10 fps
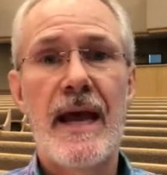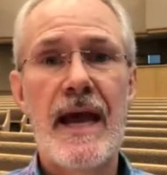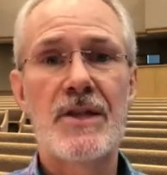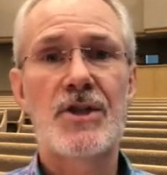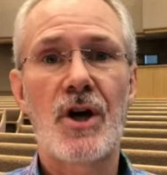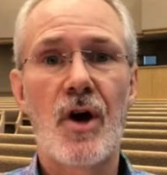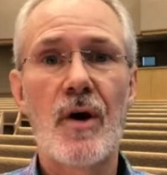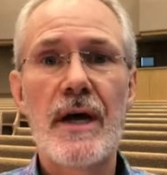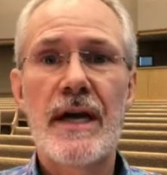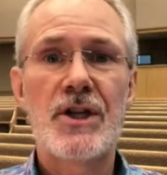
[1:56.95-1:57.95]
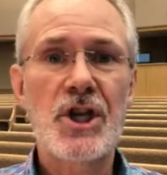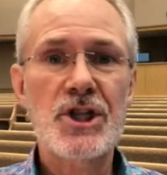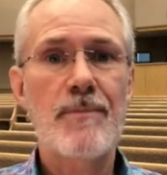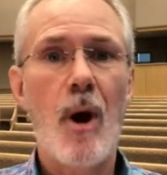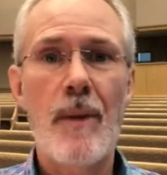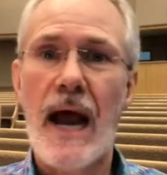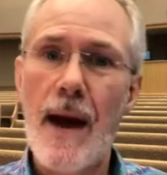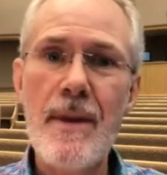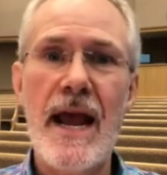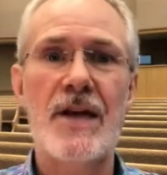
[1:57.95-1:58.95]
And so in just a moment,
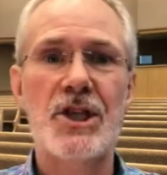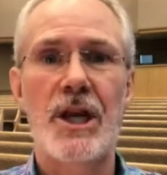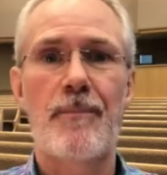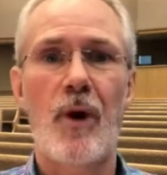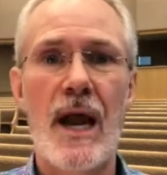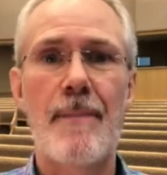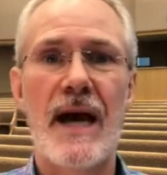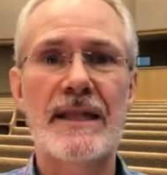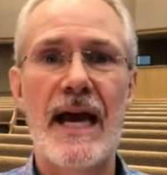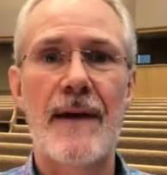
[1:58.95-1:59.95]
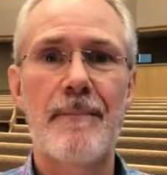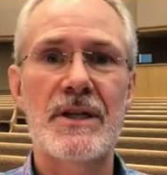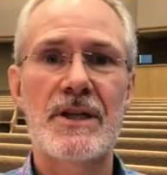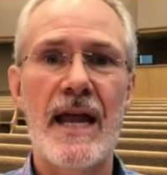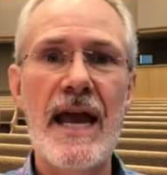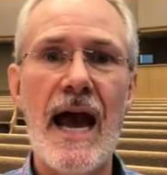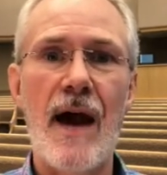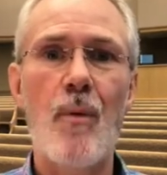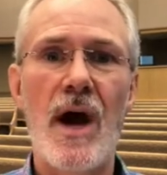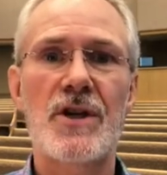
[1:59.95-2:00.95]
I'm going to ask you to pray about that. But today
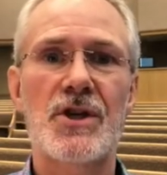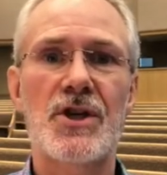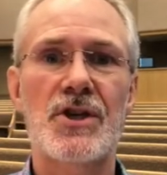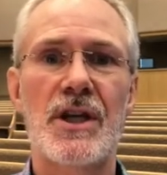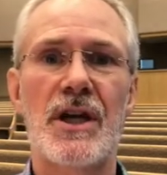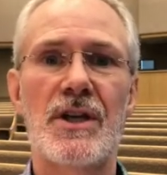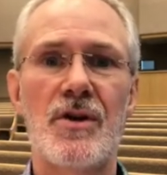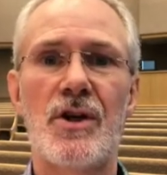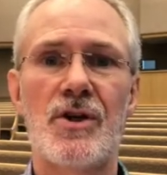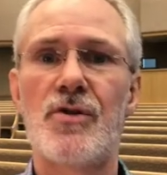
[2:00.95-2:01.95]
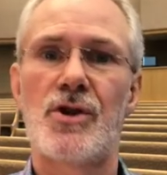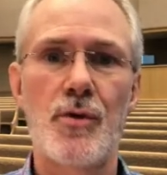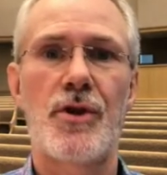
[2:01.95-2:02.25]
I want just you to do two